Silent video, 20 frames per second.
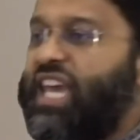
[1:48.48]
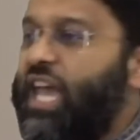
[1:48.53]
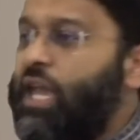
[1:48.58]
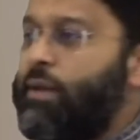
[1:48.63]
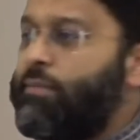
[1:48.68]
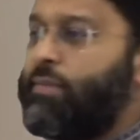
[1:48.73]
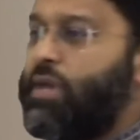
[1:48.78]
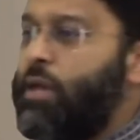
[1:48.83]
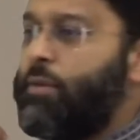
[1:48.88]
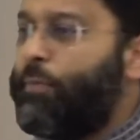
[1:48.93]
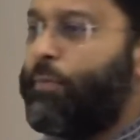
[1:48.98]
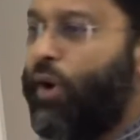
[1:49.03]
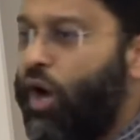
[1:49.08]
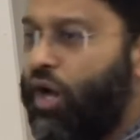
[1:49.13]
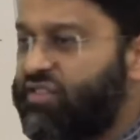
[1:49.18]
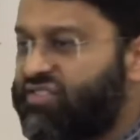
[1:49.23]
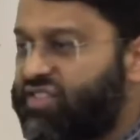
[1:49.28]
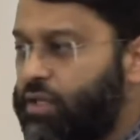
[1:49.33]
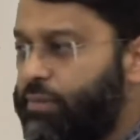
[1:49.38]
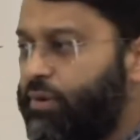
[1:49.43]
became
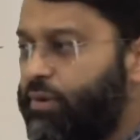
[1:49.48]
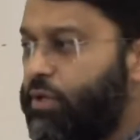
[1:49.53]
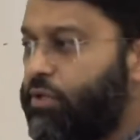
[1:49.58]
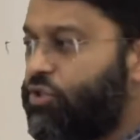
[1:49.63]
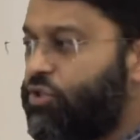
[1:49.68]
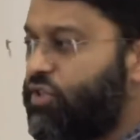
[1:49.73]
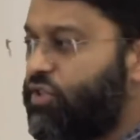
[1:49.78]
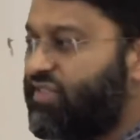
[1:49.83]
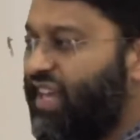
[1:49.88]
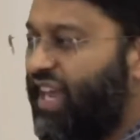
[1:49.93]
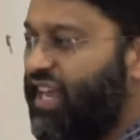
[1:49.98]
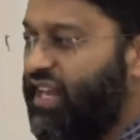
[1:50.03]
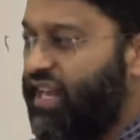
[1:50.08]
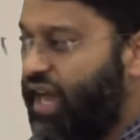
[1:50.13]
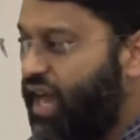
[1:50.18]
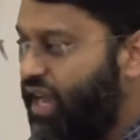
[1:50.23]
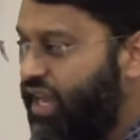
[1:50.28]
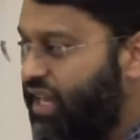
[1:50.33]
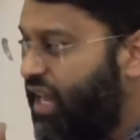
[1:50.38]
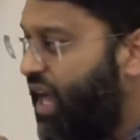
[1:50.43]
impossible to say
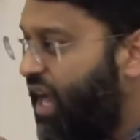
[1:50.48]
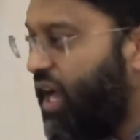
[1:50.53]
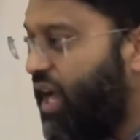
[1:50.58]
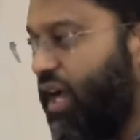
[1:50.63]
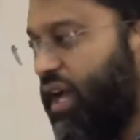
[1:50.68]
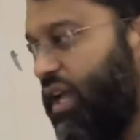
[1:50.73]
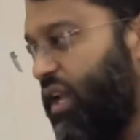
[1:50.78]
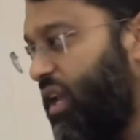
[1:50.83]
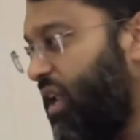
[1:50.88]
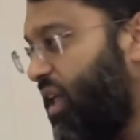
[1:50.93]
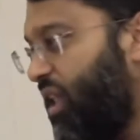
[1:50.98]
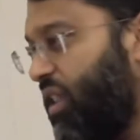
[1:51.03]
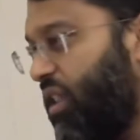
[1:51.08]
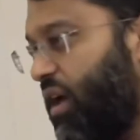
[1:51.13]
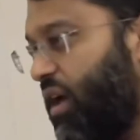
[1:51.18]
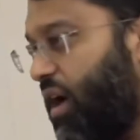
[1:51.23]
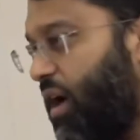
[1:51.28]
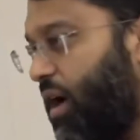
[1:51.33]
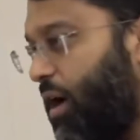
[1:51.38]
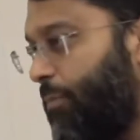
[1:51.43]
La ilaha
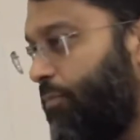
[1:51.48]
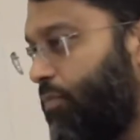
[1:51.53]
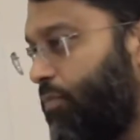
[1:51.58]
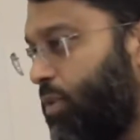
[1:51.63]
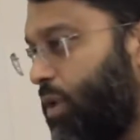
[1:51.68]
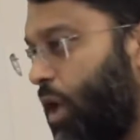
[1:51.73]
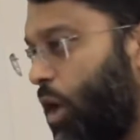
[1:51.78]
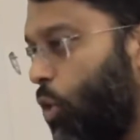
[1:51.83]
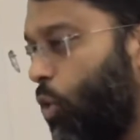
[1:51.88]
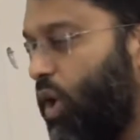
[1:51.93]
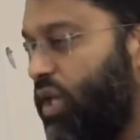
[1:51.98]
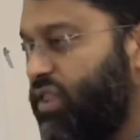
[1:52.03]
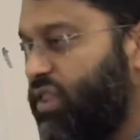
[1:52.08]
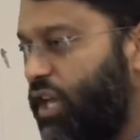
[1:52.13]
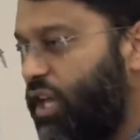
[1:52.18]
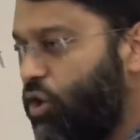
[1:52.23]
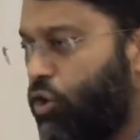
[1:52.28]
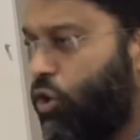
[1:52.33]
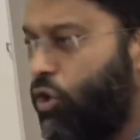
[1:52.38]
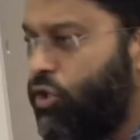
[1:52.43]
illallah, when
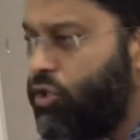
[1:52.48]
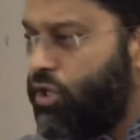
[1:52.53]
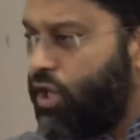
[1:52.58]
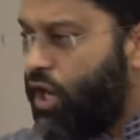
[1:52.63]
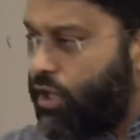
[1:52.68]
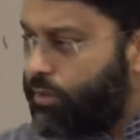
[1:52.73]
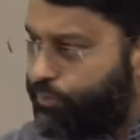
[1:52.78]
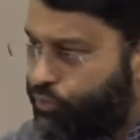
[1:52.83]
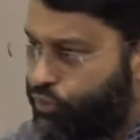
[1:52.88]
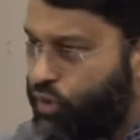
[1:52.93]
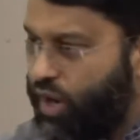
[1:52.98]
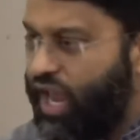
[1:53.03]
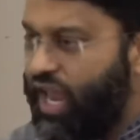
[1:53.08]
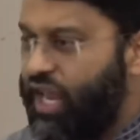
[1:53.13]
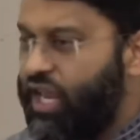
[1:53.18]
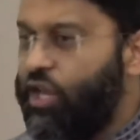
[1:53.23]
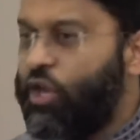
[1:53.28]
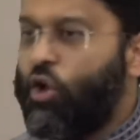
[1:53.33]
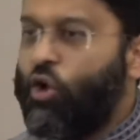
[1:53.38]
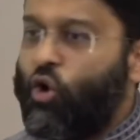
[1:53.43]
they could not
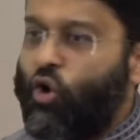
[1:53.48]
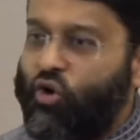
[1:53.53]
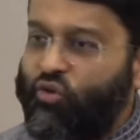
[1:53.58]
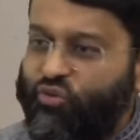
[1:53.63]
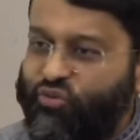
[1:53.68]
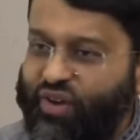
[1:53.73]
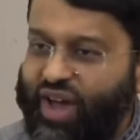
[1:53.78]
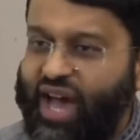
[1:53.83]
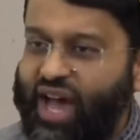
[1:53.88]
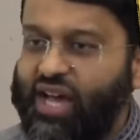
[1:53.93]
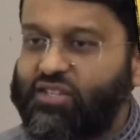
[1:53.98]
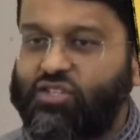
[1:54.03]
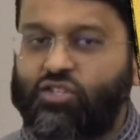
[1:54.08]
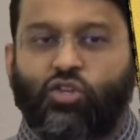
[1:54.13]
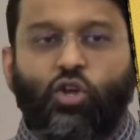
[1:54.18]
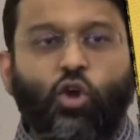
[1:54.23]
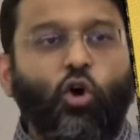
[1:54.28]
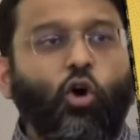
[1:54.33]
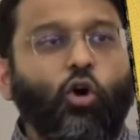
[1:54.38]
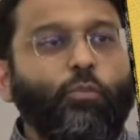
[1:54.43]
pray or
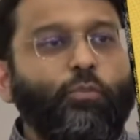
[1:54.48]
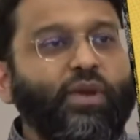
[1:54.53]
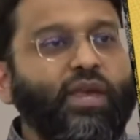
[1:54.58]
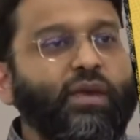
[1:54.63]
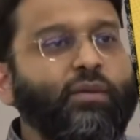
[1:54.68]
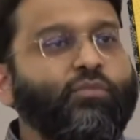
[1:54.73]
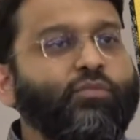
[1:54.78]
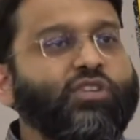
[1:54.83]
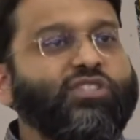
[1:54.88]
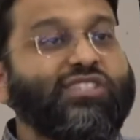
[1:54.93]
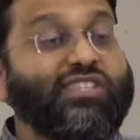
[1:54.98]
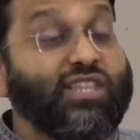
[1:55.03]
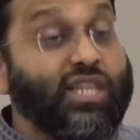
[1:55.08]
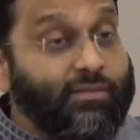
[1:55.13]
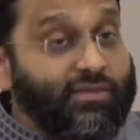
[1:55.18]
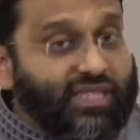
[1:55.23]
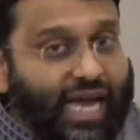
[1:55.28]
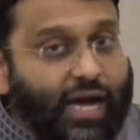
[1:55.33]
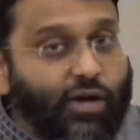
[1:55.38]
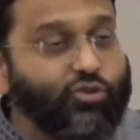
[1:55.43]
fast or be
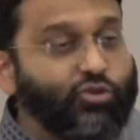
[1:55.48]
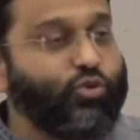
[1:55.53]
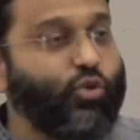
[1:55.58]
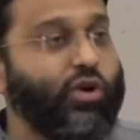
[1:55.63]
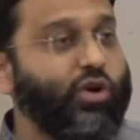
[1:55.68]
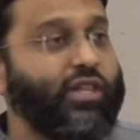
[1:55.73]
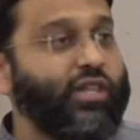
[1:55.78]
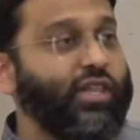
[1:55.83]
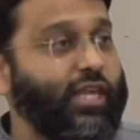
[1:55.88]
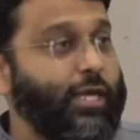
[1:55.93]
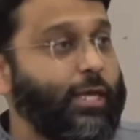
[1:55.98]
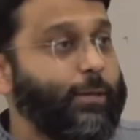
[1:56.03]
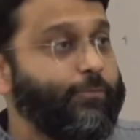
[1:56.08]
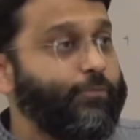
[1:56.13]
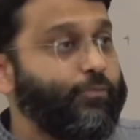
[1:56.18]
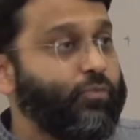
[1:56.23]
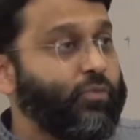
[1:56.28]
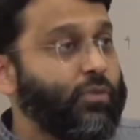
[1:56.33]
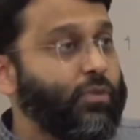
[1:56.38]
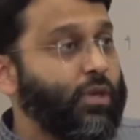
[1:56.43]
Muslims outwardly.
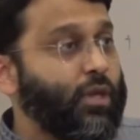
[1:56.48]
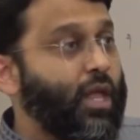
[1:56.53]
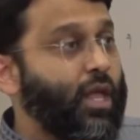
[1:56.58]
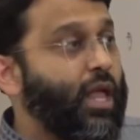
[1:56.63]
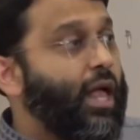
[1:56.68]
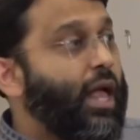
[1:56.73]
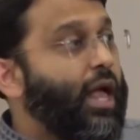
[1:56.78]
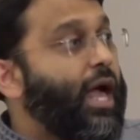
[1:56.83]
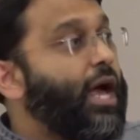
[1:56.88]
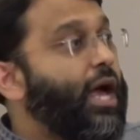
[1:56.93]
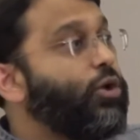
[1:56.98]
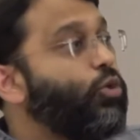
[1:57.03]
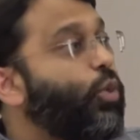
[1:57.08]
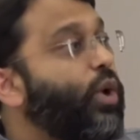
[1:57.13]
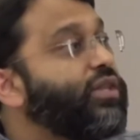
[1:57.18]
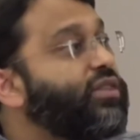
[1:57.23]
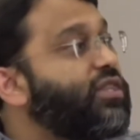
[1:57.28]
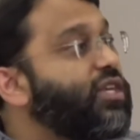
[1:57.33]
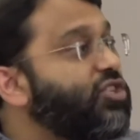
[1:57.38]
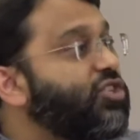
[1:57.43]
And
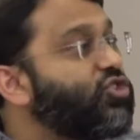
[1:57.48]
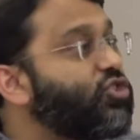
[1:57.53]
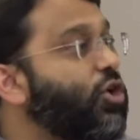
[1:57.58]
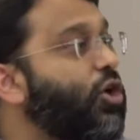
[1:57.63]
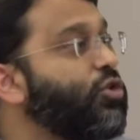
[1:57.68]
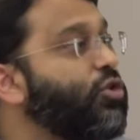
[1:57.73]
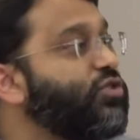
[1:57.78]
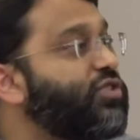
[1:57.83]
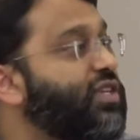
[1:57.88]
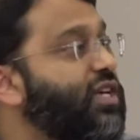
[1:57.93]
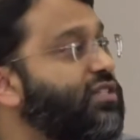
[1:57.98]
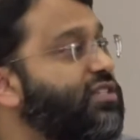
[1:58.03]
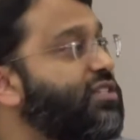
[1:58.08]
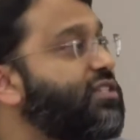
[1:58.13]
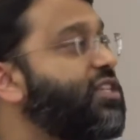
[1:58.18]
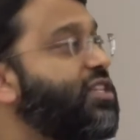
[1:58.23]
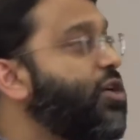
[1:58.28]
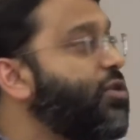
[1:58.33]
what this shows us,